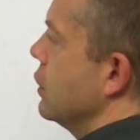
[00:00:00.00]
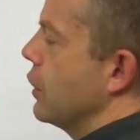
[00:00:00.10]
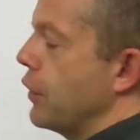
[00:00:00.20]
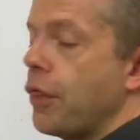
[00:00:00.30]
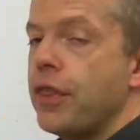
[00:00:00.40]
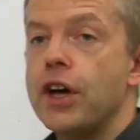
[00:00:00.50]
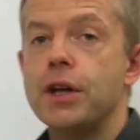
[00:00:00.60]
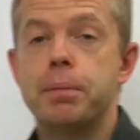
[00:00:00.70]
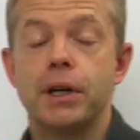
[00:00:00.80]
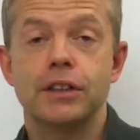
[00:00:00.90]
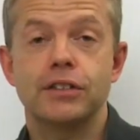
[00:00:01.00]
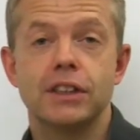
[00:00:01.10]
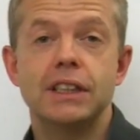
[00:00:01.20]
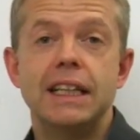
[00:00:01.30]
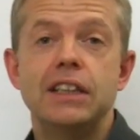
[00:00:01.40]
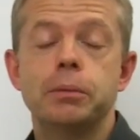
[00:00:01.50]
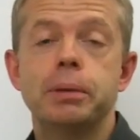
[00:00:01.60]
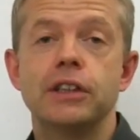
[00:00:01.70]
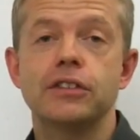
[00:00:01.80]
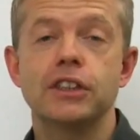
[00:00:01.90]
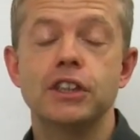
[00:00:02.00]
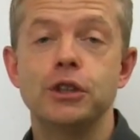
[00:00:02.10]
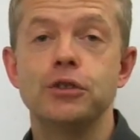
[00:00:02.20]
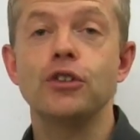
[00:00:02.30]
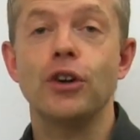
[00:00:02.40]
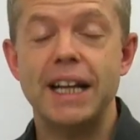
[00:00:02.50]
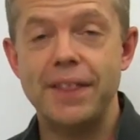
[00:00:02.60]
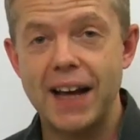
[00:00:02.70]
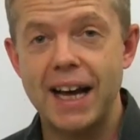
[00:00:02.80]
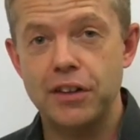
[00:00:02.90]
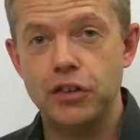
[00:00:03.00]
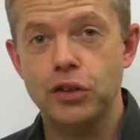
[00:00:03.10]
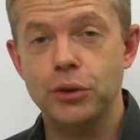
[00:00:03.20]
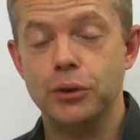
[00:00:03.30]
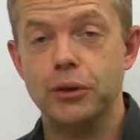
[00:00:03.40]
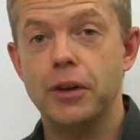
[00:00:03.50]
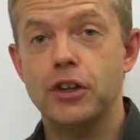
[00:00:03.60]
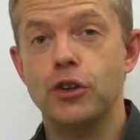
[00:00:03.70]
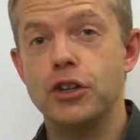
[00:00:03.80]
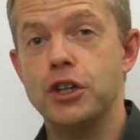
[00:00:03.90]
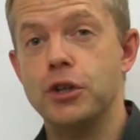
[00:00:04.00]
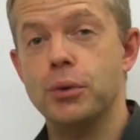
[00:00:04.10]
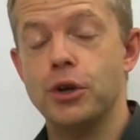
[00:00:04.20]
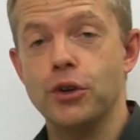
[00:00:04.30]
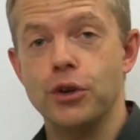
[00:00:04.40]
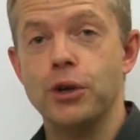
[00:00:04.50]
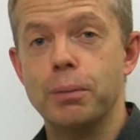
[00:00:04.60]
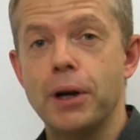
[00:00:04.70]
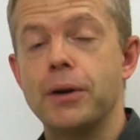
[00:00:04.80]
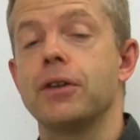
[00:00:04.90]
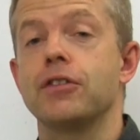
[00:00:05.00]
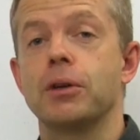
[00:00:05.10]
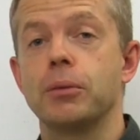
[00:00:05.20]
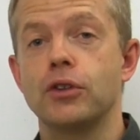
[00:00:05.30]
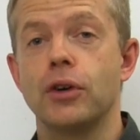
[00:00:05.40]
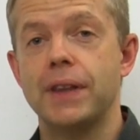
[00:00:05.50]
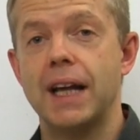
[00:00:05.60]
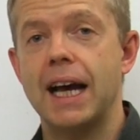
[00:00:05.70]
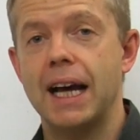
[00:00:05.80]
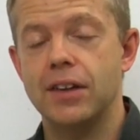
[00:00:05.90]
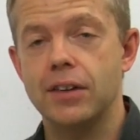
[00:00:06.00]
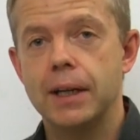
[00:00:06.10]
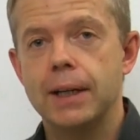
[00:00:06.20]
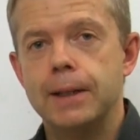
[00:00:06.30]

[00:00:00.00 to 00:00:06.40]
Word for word: So the third person is a person who's not in the hand at all. Not you and not your opponent, someone not in the hand.